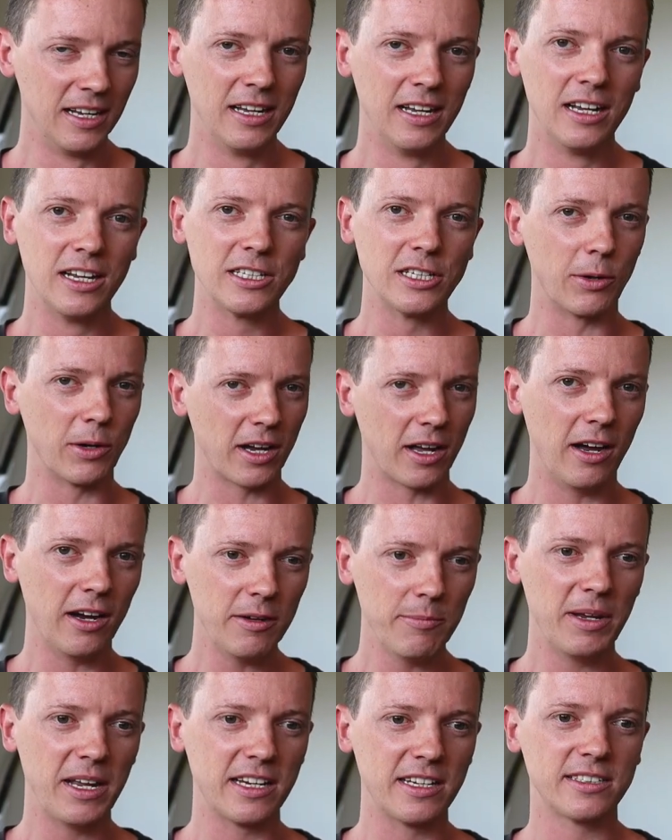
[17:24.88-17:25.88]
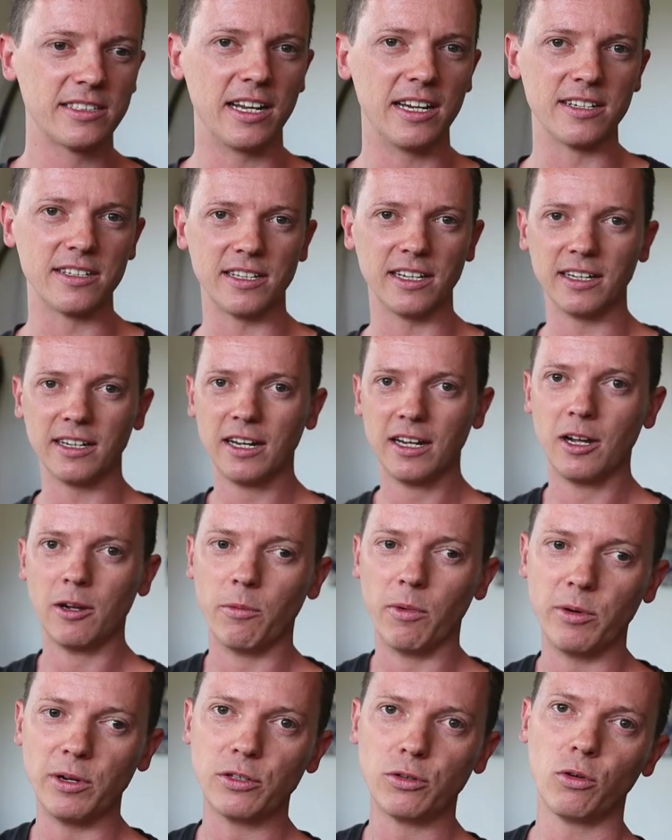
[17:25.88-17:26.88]
So it kind of makes sense that when
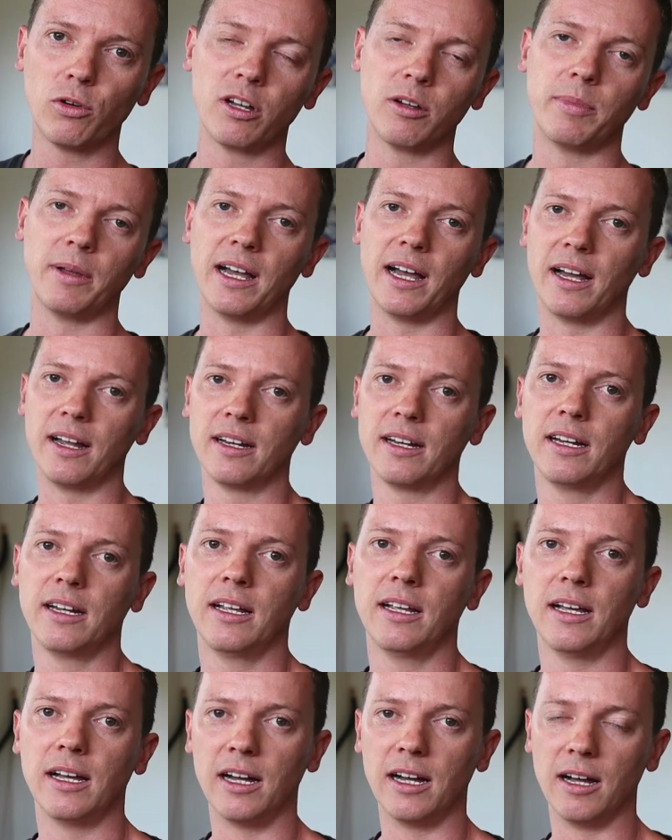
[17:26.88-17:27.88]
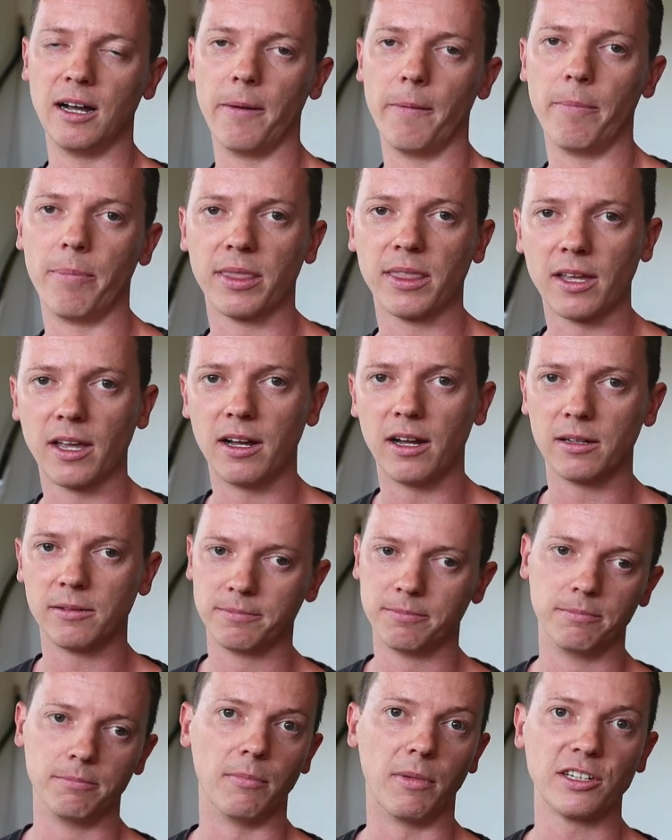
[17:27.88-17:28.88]
we talk about um,
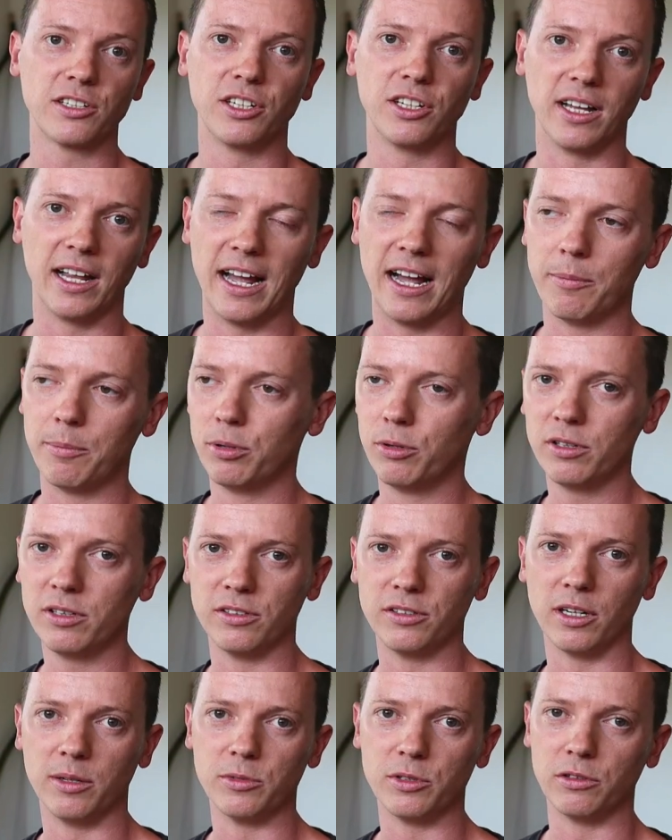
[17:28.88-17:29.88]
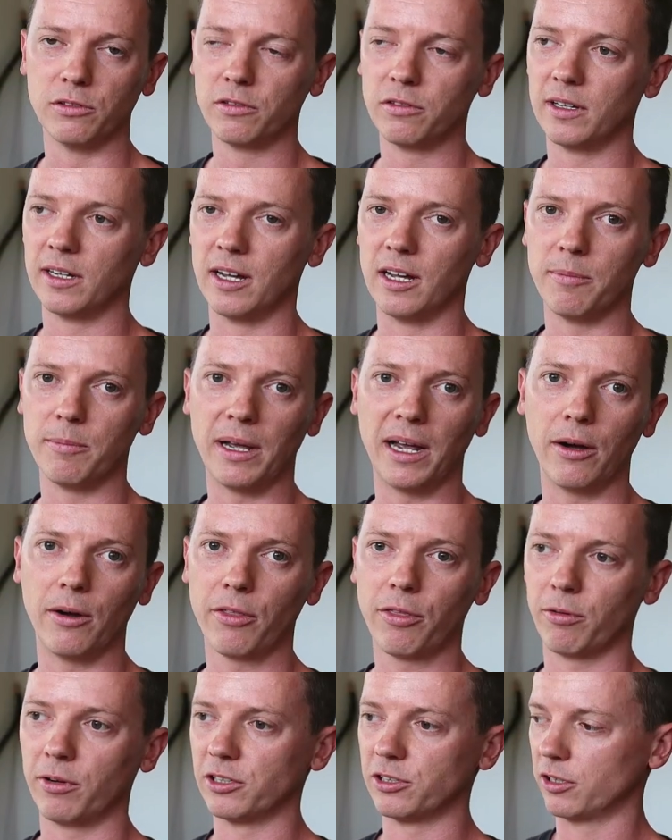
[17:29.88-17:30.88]
muscular output in terms of uh, power
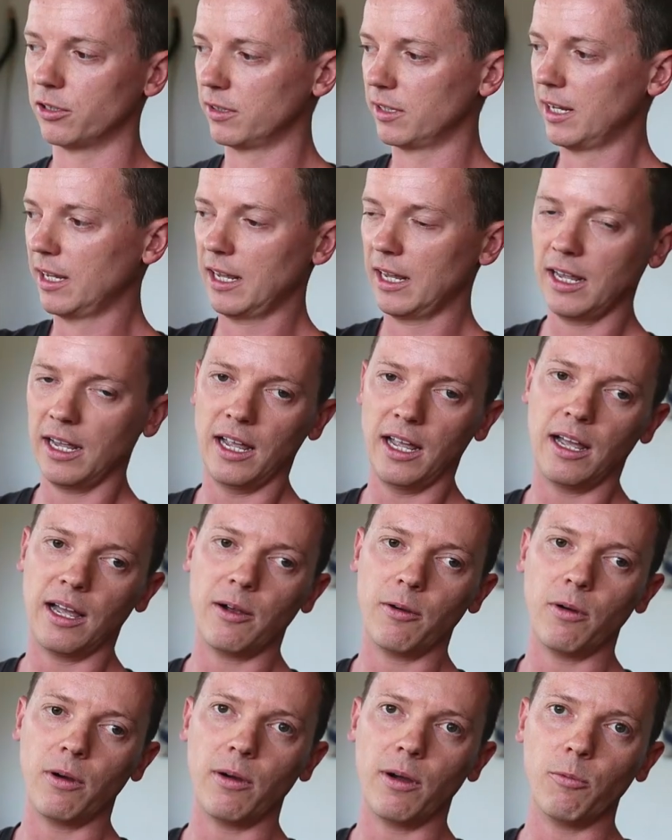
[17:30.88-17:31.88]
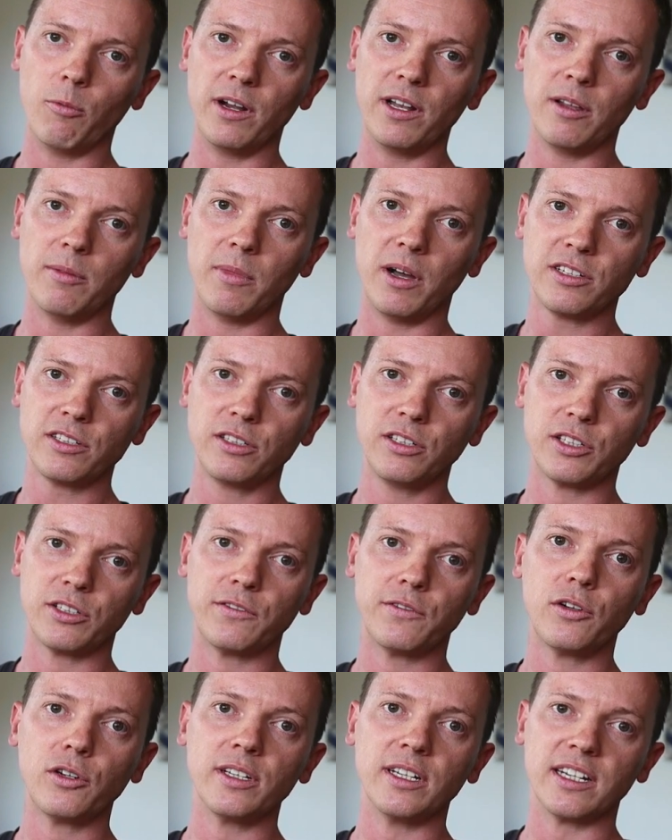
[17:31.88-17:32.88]
threshold, when the muscle is
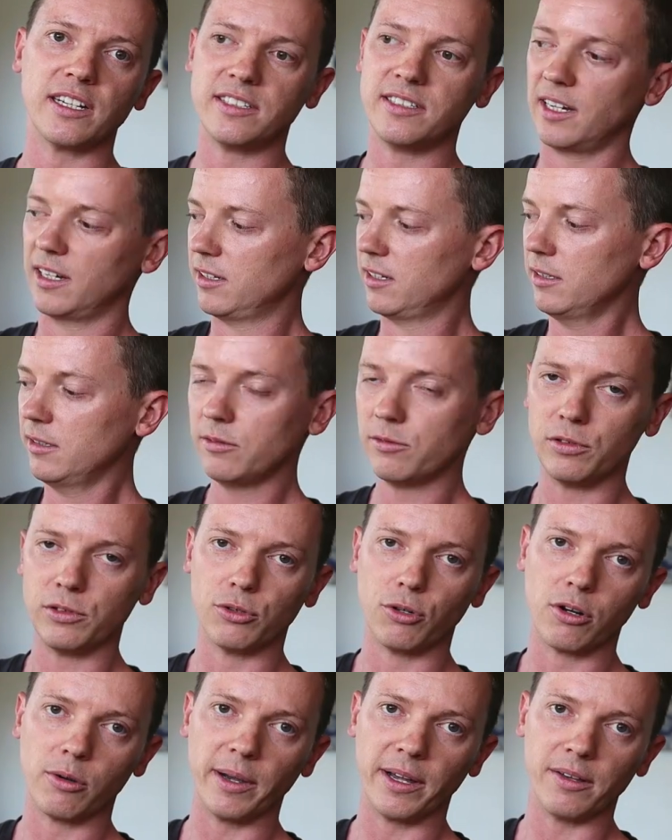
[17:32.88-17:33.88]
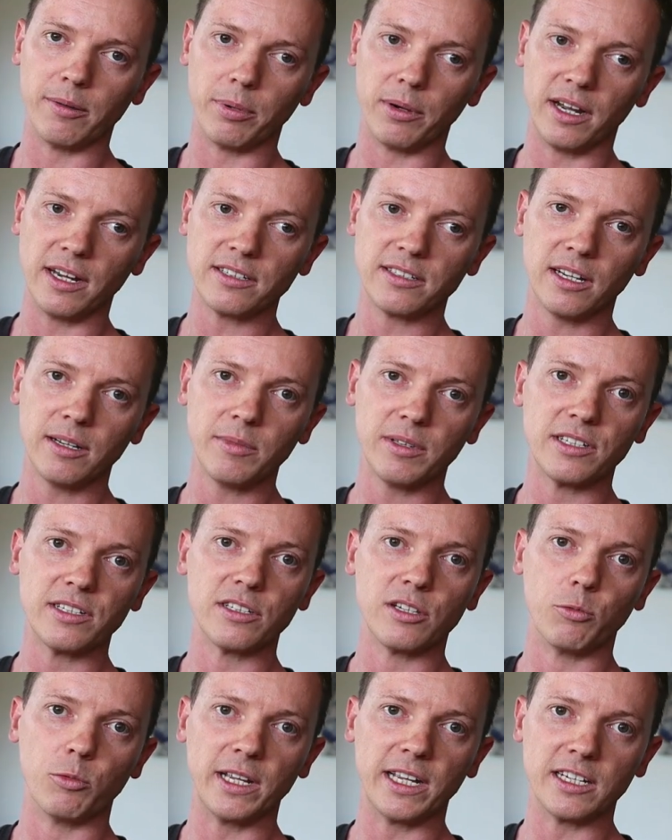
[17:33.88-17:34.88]
fully extended, if we talk about the bicep, this is the
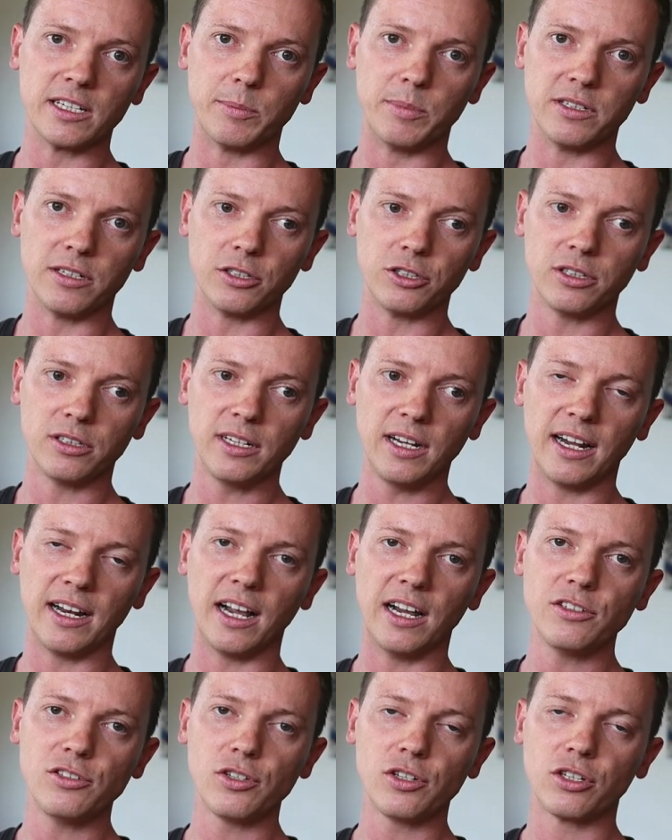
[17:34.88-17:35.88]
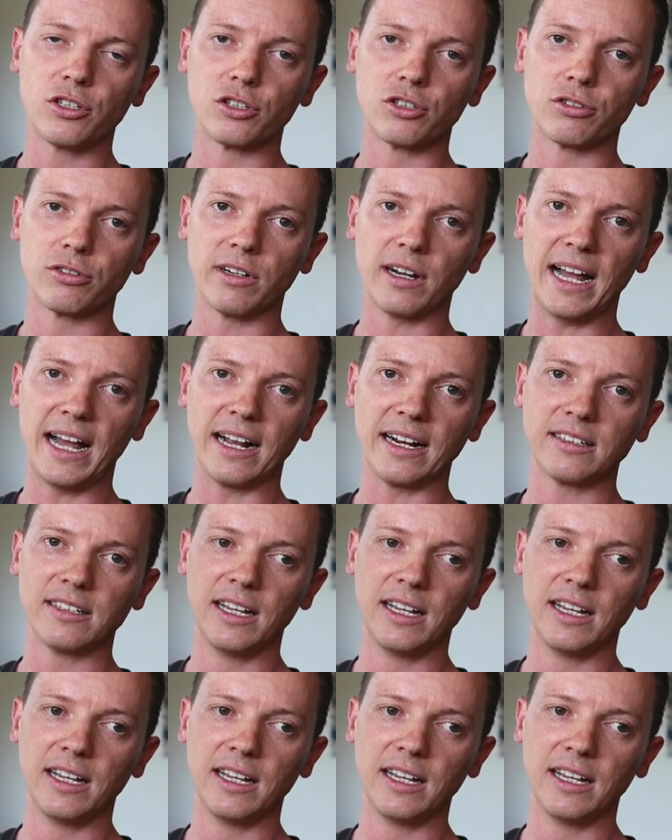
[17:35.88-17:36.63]
weakest position. And as you contract,